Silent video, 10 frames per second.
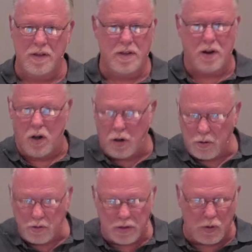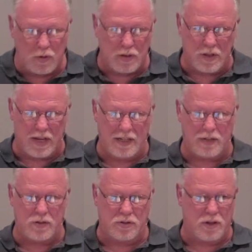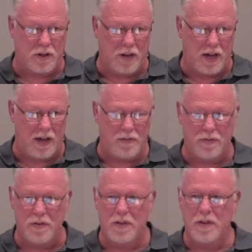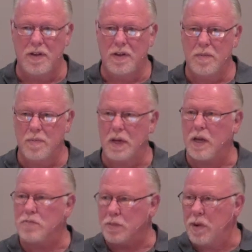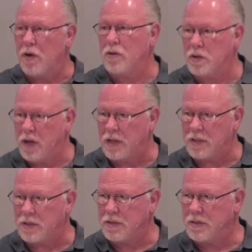that all those old saints are still alive, becomes apparent to us.